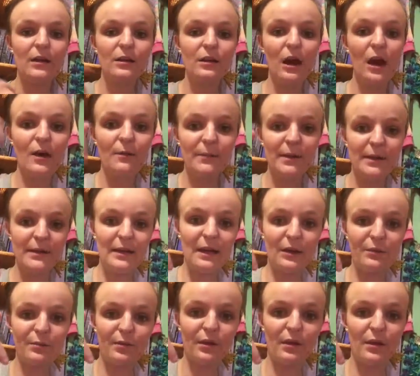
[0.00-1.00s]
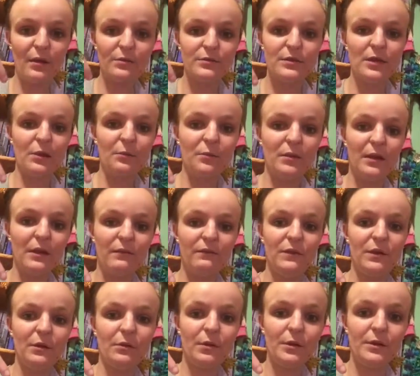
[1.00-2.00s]
comment down below. Tell me
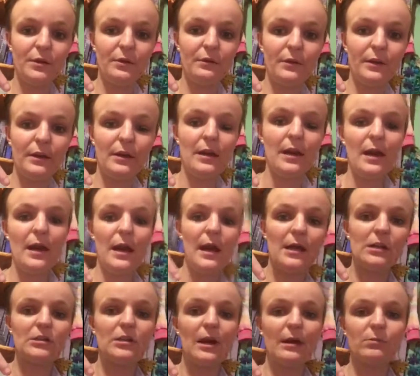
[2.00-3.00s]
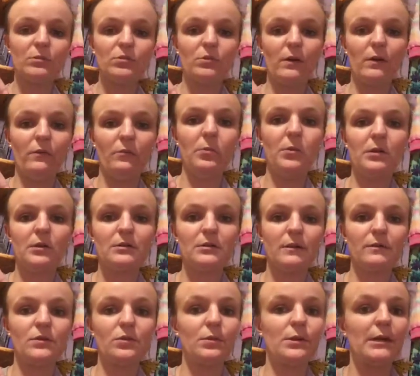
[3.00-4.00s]
if you are doing a top 12 books
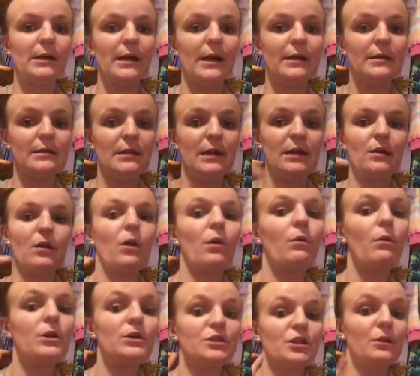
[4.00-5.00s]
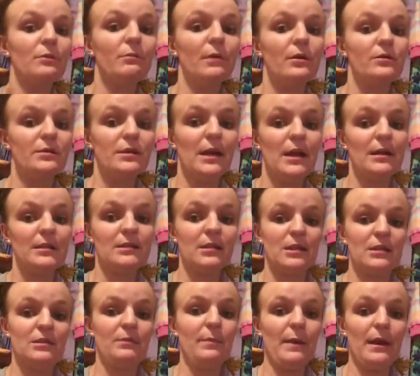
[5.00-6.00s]
of 2019 or what your most
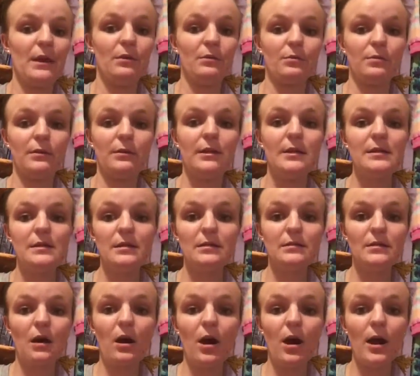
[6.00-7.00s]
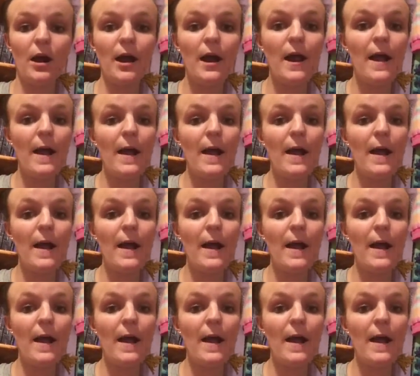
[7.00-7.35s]
anticipated releases are.